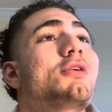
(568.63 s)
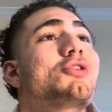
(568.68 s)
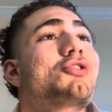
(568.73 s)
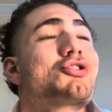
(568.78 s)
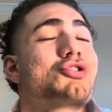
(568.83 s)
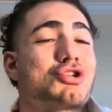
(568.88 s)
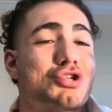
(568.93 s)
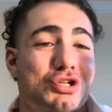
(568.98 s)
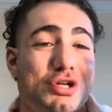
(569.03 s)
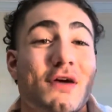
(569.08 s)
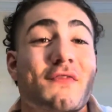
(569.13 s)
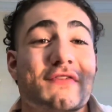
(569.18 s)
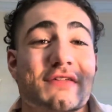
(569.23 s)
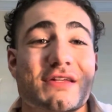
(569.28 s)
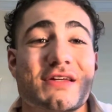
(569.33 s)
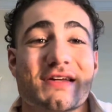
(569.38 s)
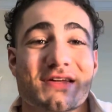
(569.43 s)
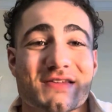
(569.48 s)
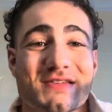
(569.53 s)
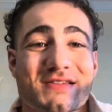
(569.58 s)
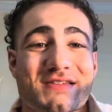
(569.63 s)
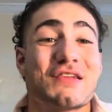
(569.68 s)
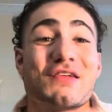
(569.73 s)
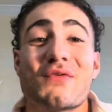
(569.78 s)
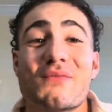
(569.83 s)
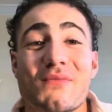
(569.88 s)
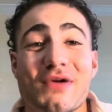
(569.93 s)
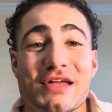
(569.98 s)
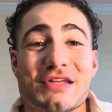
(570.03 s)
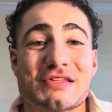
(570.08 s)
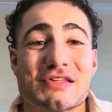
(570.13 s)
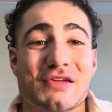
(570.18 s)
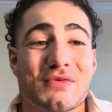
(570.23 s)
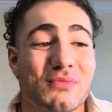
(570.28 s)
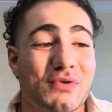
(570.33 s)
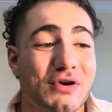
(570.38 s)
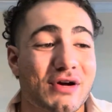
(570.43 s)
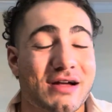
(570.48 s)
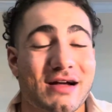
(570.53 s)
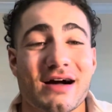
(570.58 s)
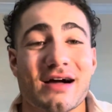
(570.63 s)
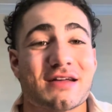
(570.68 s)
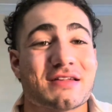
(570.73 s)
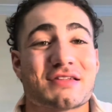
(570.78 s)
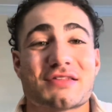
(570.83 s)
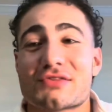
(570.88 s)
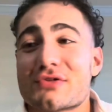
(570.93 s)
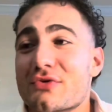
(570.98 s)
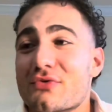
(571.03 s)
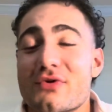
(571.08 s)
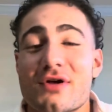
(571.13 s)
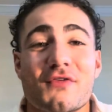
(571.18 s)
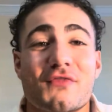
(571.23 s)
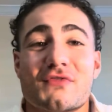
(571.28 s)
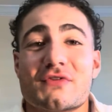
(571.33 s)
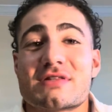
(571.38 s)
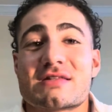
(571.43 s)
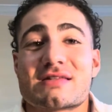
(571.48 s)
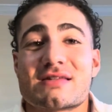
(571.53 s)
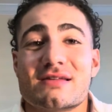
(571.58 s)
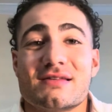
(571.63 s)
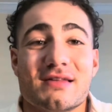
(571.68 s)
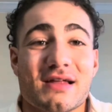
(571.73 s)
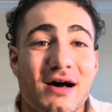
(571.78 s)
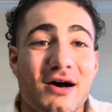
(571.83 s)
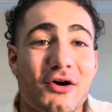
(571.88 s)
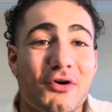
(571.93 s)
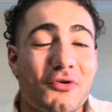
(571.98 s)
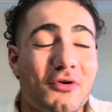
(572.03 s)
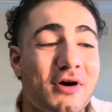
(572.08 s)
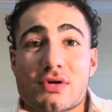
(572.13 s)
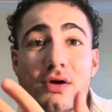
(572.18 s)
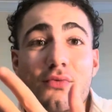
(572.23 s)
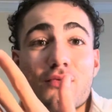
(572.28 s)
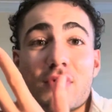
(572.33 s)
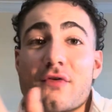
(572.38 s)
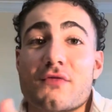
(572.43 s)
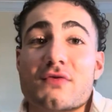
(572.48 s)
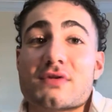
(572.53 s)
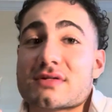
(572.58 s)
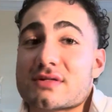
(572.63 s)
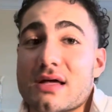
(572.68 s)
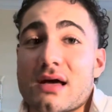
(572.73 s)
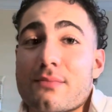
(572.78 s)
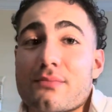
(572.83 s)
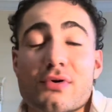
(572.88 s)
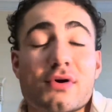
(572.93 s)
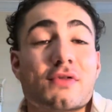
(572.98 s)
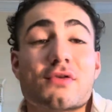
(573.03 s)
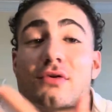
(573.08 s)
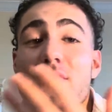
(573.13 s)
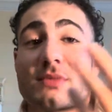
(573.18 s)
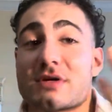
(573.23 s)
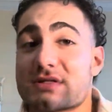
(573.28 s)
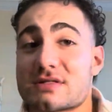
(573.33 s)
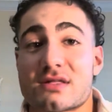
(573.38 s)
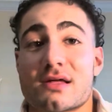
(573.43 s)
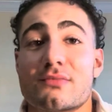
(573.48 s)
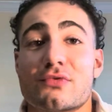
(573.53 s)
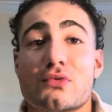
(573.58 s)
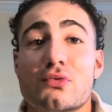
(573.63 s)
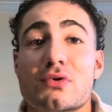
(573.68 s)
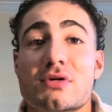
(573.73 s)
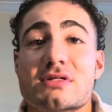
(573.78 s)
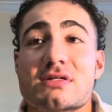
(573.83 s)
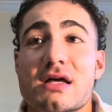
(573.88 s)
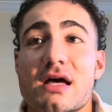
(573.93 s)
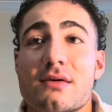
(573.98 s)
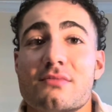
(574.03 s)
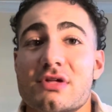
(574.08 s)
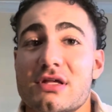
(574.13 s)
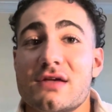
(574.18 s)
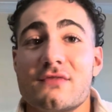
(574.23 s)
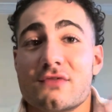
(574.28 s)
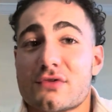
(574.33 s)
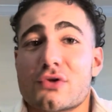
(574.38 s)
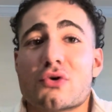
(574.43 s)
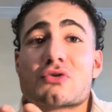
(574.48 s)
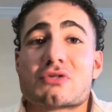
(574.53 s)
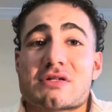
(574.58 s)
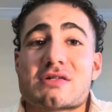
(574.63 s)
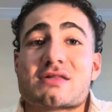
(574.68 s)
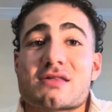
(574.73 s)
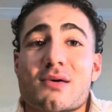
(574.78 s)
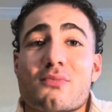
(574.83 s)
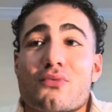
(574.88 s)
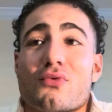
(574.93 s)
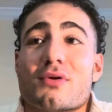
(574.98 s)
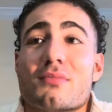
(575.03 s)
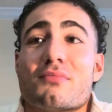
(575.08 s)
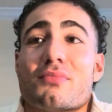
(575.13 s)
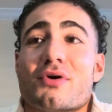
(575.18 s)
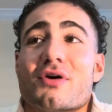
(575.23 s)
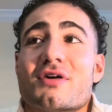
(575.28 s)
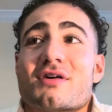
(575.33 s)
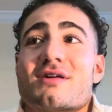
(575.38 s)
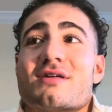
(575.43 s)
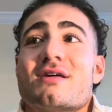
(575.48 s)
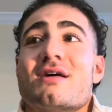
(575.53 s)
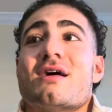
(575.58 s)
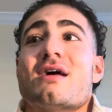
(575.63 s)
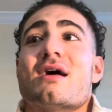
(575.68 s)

Chef's Kiss. It's an amazing book. I still reference it now. I referenced that book during my step two exam, even though it's a step one book.